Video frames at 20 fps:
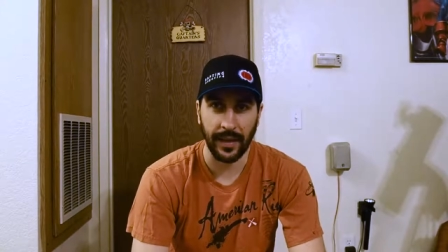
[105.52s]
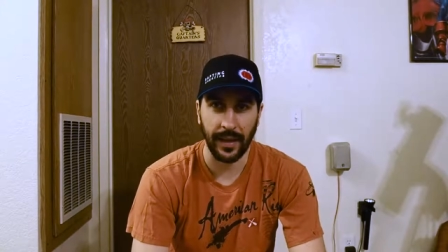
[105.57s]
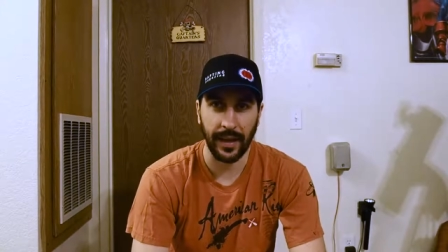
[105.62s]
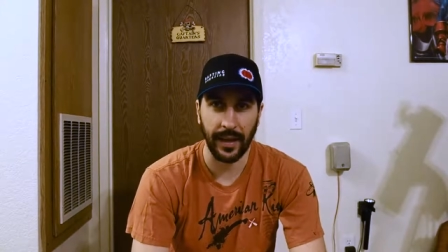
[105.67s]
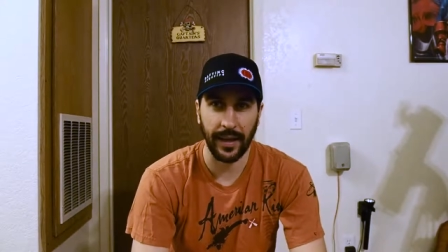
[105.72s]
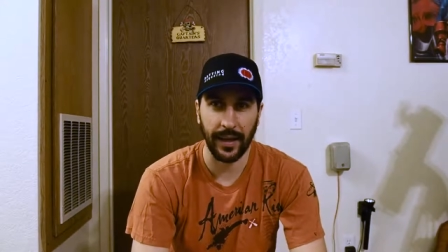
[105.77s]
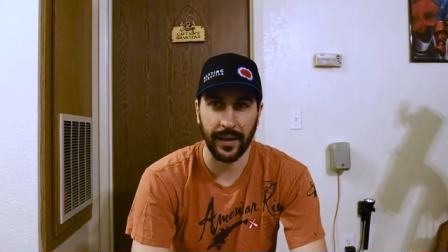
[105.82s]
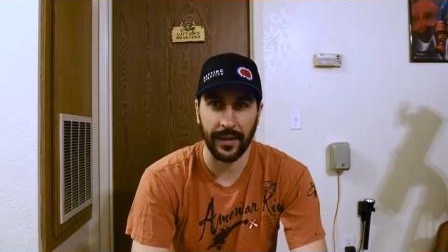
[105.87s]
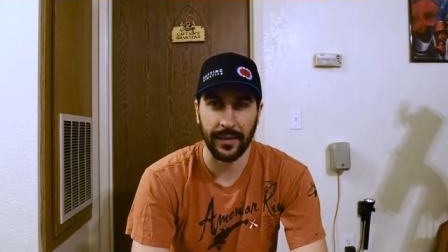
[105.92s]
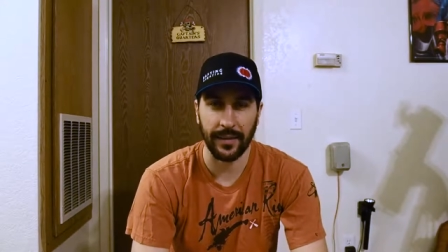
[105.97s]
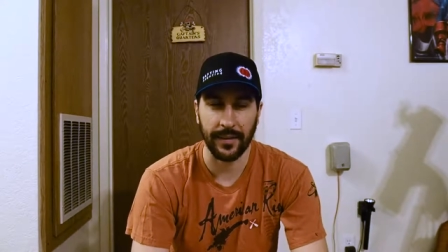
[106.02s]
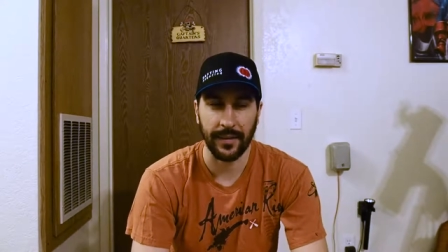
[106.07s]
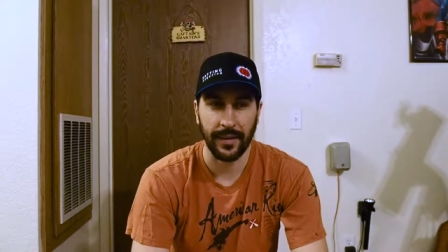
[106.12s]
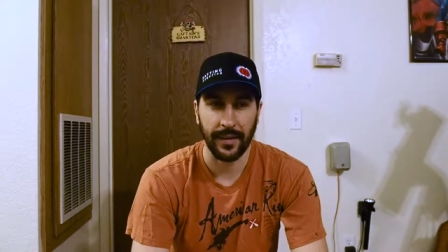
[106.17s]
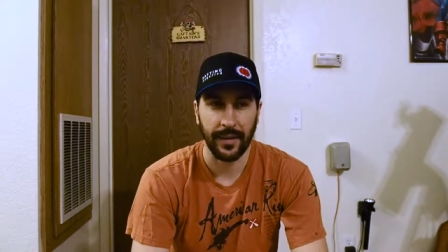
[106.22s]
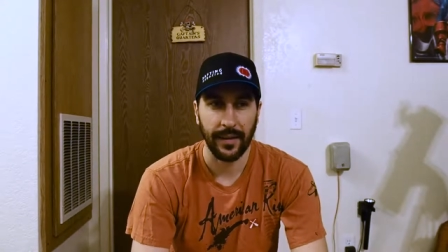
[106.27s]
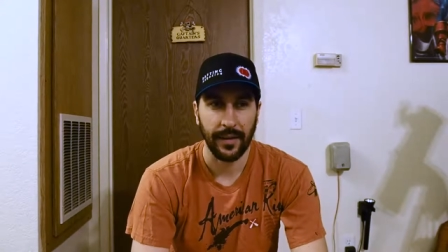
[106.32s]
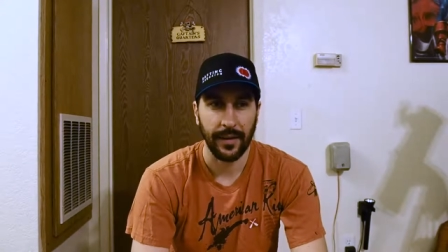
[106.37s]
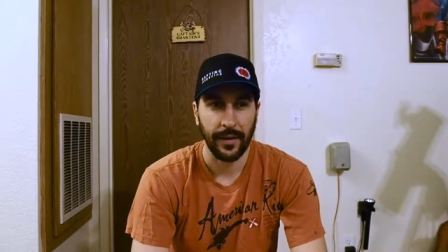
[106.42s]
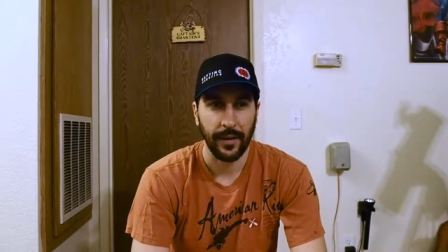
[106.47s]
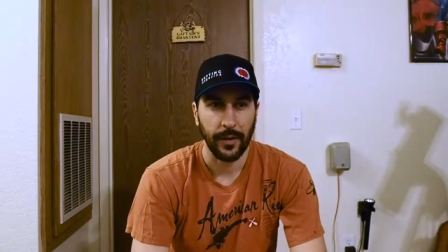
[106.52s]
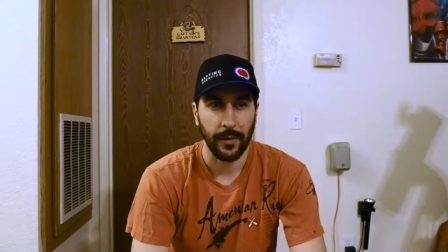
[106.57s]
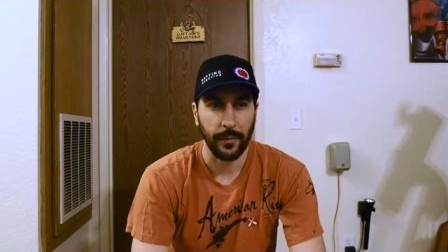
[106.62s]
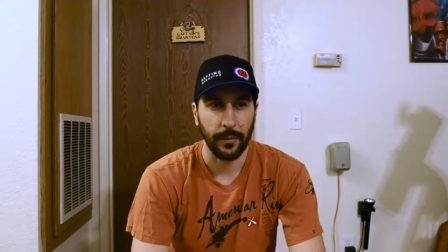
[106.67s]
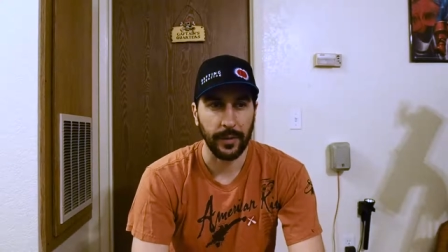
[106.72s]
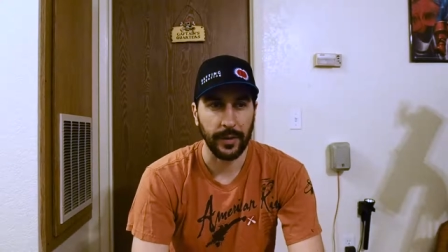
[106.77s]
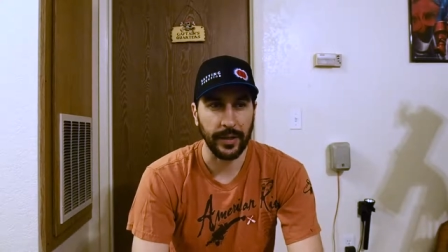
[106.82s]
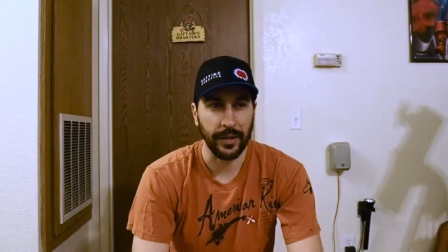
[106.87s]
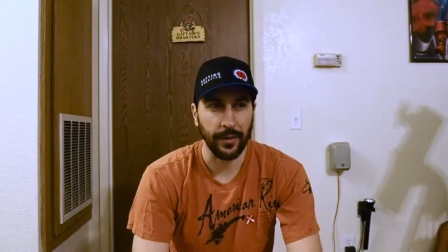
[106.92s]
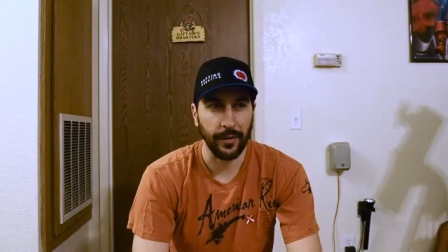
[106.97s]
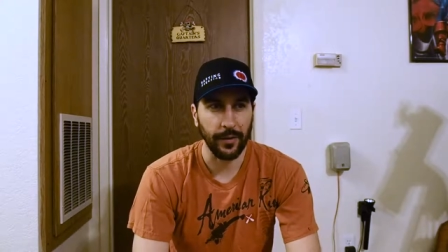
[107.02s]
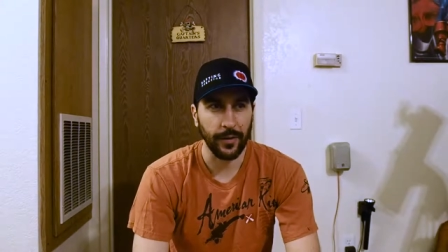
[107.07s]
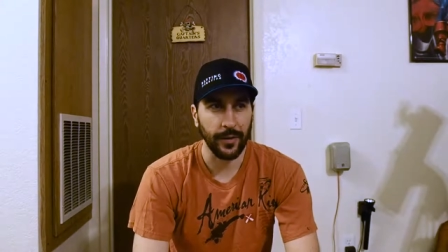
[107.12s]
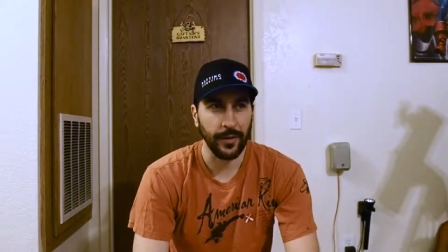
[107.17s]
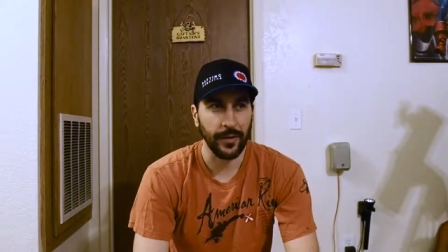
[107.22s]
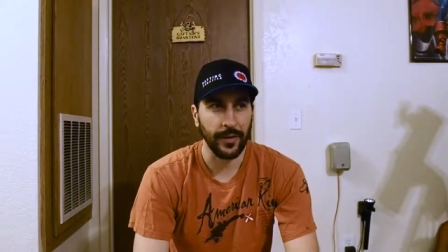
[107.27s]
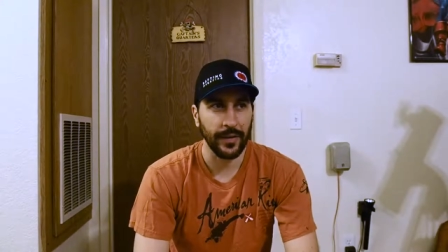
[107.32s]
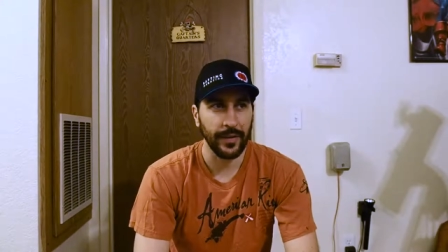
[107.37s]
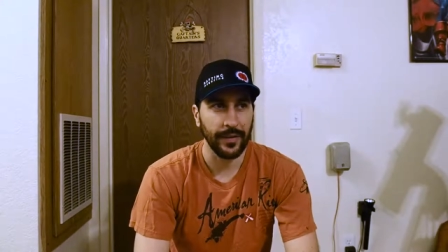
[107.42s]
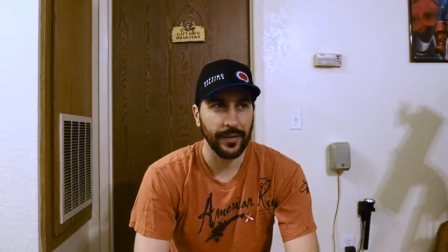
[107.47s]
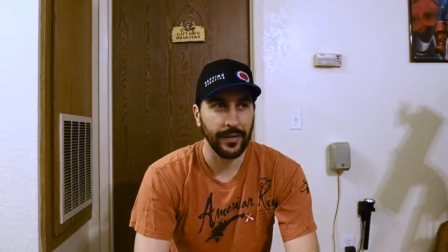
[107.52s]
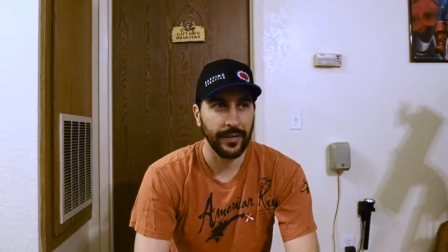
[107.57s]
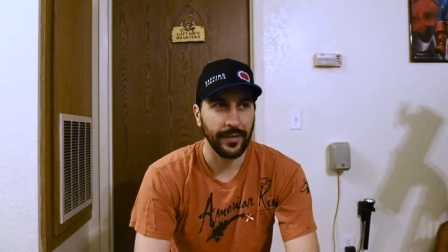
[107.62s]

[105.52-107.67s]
And when you're